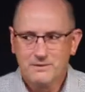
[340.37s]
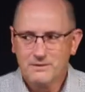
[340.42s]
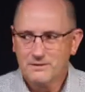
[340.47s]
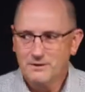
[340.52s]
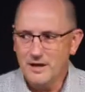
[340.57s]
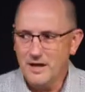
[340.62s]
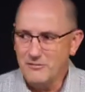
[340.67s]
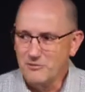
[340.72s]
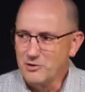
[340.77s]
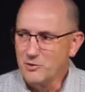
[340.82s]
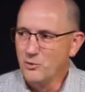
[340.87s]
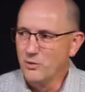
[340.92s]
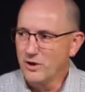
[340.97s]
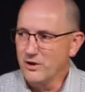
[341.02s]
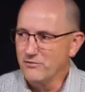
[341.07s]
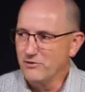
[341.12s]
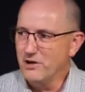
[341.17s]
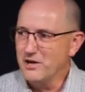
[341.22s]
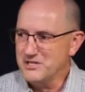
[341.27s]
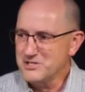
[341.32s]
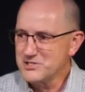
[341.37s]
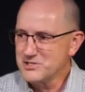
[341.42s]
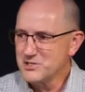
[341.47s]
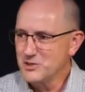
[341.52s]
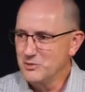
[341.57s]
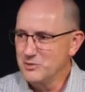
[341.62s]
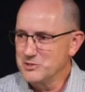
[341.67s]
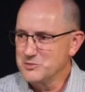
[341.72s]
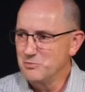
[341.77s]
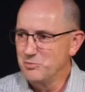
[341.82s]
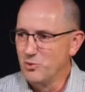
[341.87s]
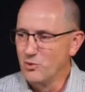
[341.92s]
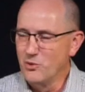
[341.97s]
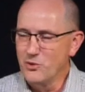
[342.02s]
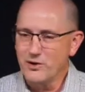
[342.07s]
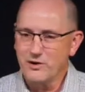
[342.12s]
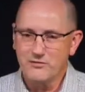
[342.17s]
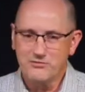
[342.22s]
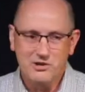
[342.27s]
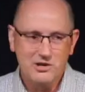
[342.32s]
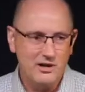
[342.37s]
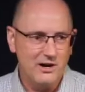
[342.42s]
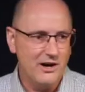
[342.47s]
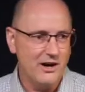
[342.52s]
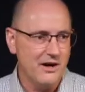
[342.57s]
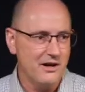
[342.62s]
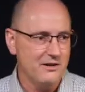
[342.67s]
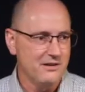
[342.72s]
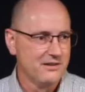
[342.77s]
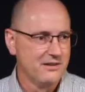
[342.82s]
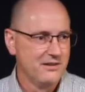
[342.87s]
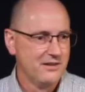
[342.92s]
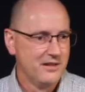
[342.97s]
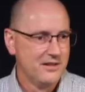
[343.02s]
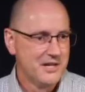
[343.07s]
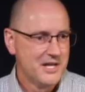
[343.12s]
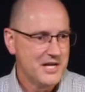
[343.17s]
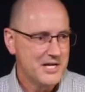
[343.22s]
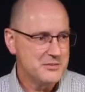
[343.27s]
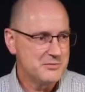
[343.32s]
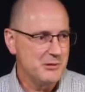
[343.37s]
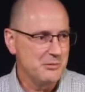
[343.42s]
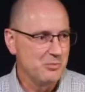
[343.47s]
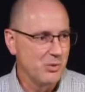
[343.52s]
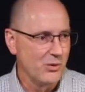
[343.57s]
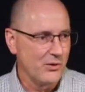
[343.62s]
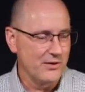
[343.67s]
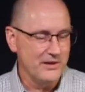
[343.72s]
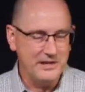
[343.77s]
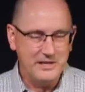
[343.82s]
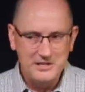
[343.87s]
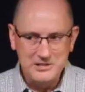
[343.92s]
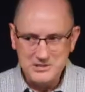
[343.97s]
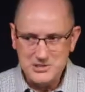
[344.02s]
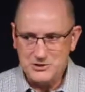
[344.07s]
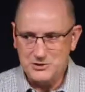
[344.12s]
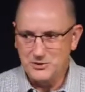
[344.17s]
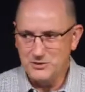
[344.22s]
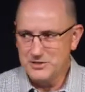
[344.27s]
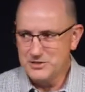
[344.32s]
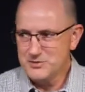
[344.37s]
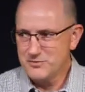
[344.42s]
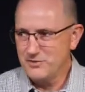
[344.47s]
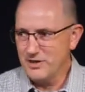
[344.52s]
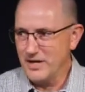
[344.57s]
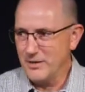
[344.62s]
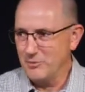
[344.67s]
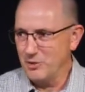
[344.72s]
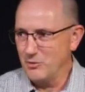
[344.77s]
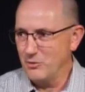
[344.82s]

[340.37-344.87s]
Every one of us who is born of God has been born into his family.